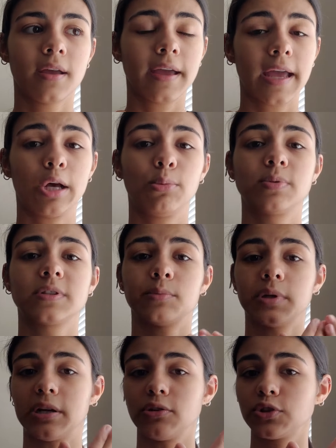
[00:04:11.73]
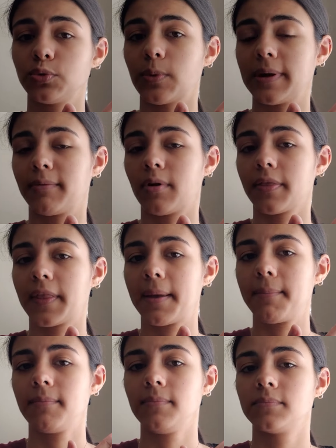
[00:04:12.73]
help someone else who might want
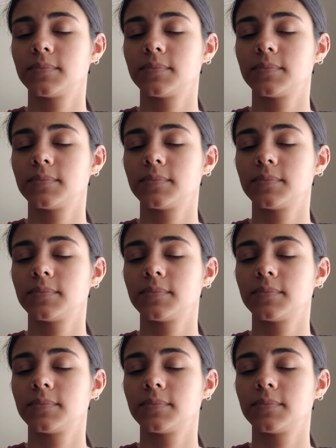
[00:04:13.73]
them,